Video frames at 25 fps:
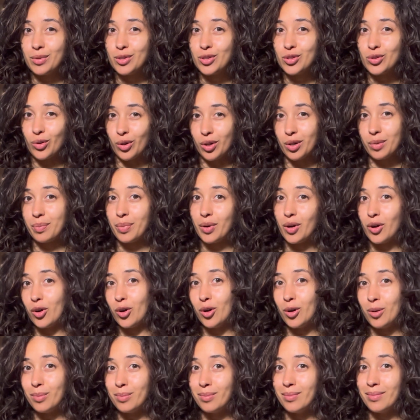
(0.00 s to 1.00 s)
short
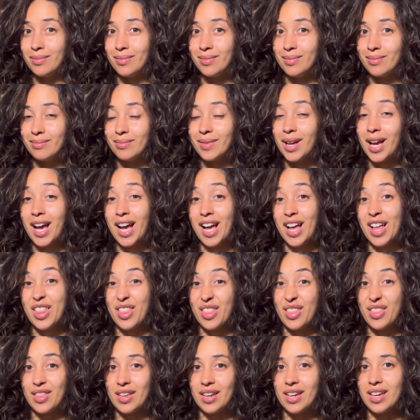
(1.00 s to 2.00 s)
poem
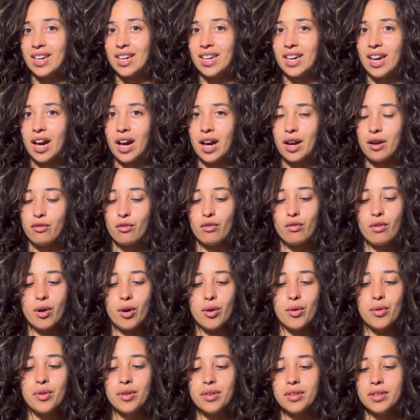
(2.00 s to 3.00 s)
thingy I
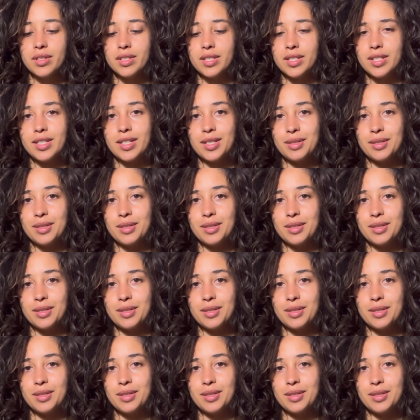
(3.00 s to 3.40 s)
wrote.